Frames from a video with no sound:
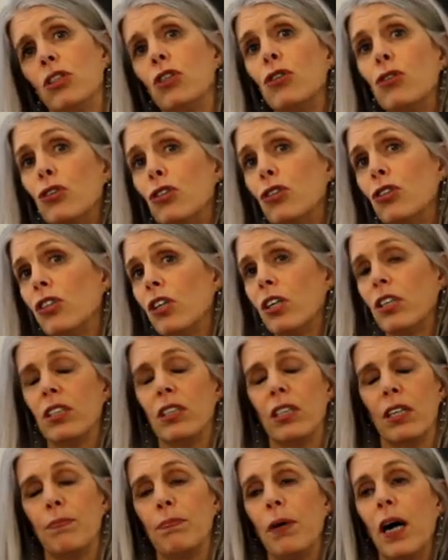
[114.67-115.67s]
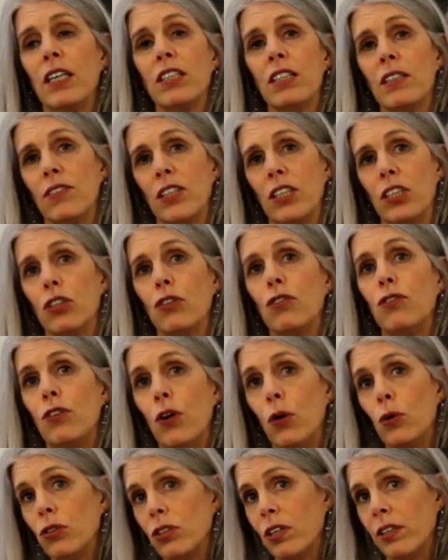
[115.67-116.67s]
good or it's a positive thing to
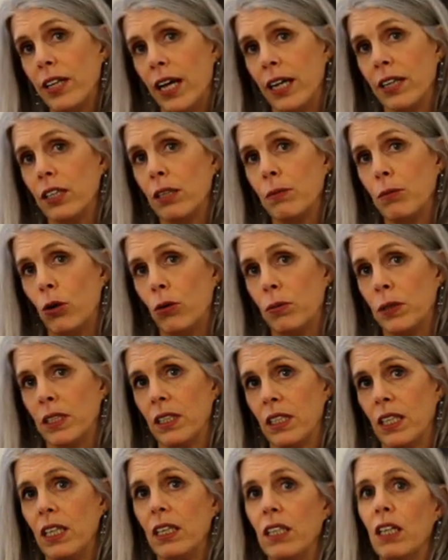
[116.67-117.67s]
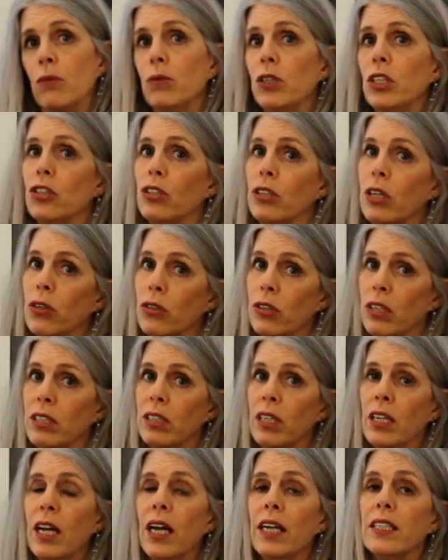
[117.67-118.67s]
focus on that at the moment. I think that we should look at
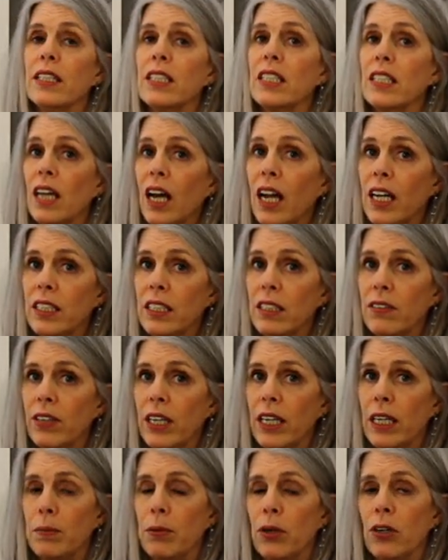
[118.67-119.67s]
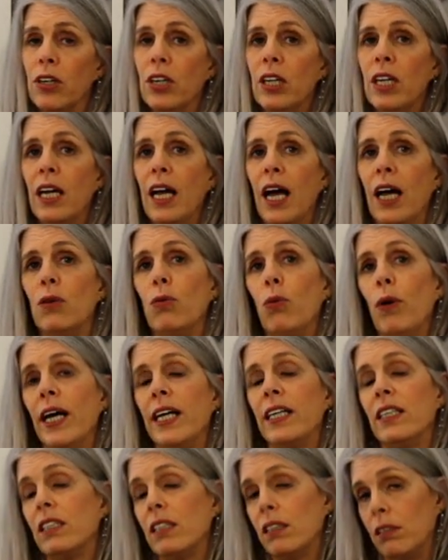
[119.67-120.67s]
the signs of labour and
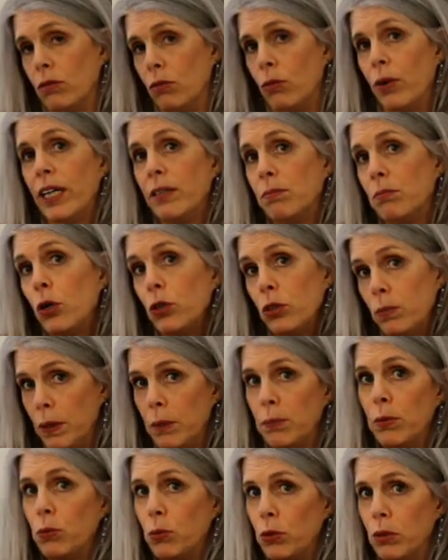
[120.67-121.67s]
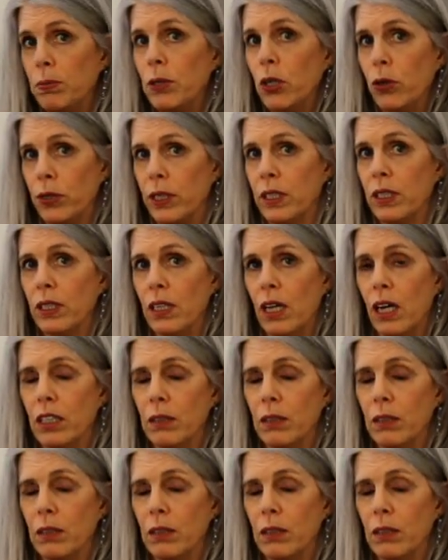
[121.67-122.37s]
when most people would be going into the